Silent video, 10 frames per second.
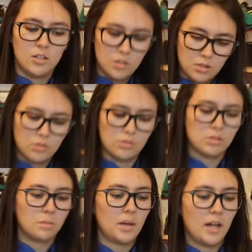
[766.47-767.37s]

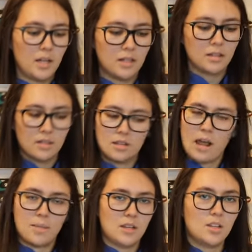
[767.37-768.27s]
used, but
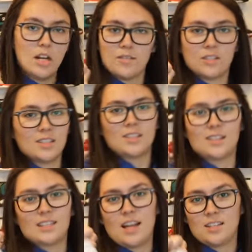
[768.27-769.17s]
I mean, you never see
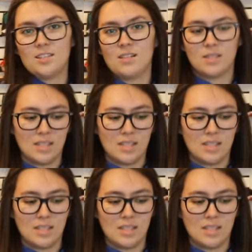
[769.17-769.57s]
this size. You never